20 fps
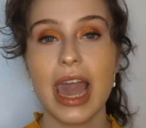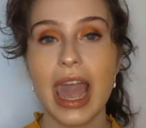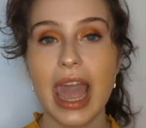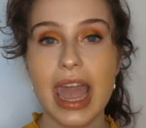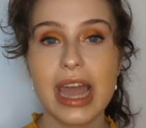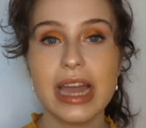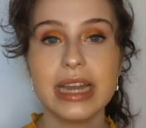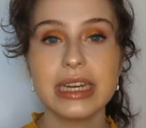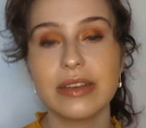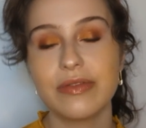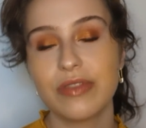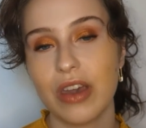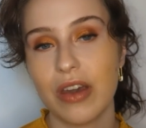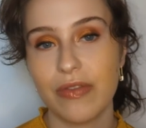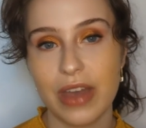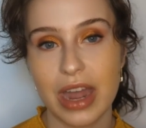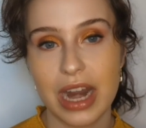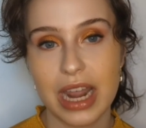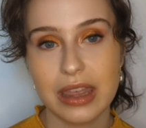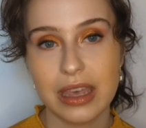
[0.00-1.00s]
And if you
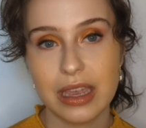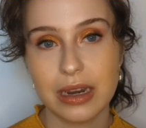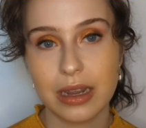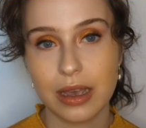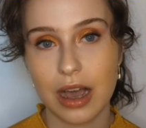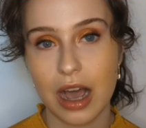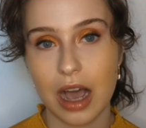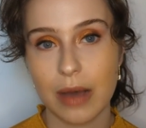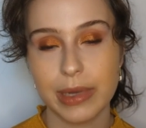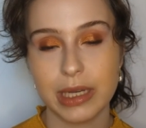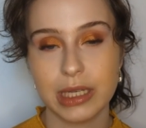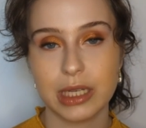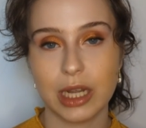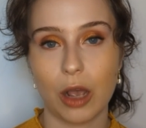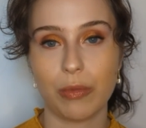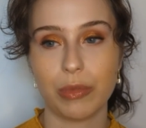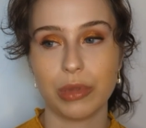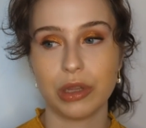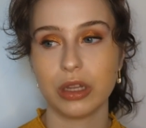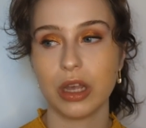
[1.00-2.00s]
have anything to comment
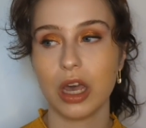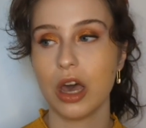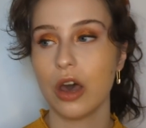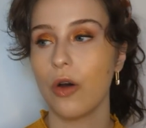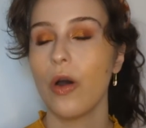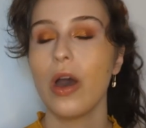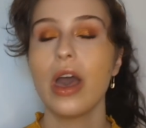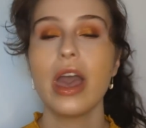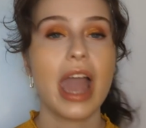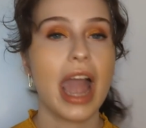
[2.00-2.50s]
down below,